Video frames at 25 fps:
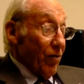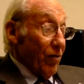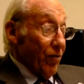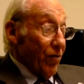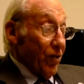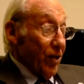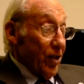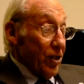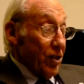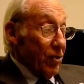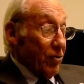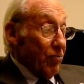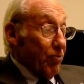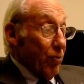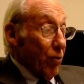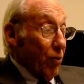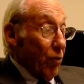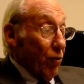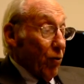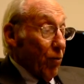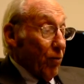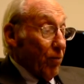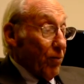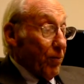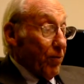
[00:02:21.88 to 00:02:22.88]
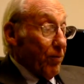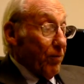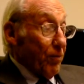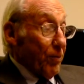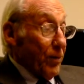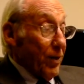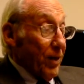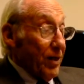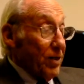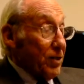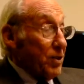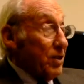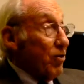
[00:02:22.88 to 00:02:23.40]
this group
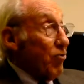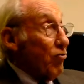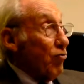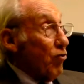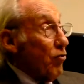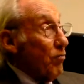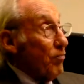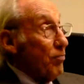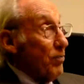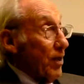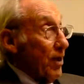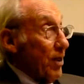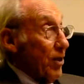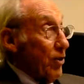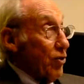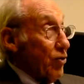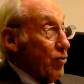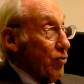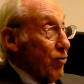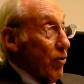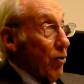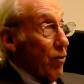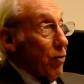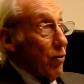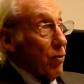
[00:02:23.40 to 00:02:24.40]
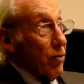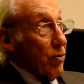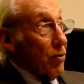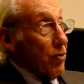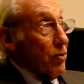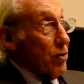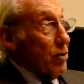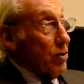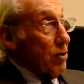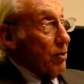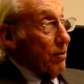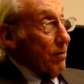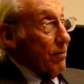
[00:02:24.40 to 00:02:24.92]
is the group that
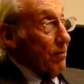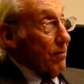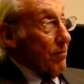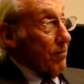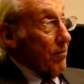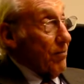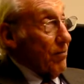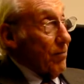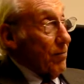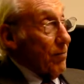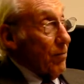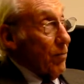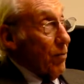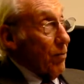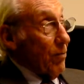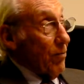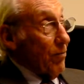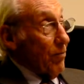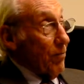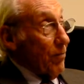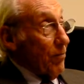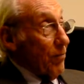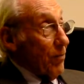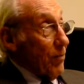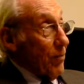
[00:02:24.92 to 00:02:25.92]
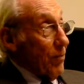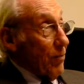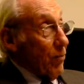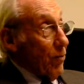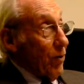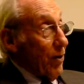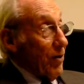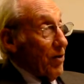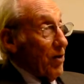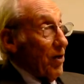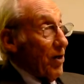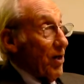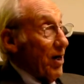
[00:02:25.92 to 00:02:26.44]
controls
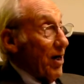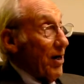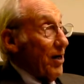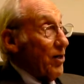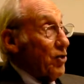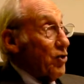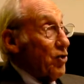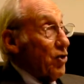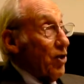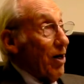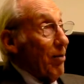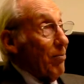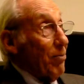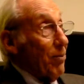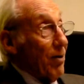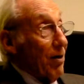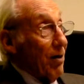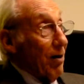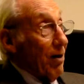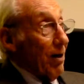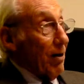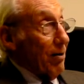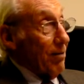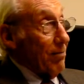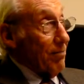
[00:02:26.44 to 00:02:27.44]
whether you got a job or not.